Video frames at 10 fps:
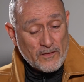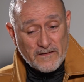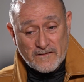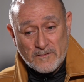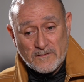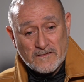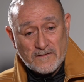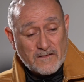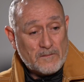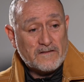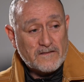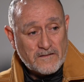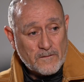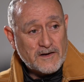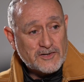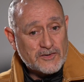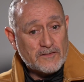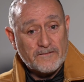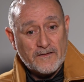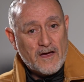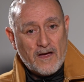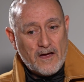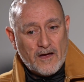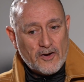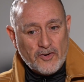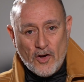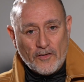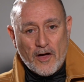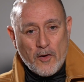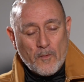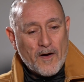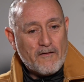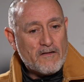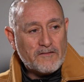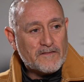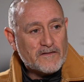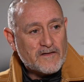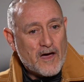in the similar situation of not knowing where anything's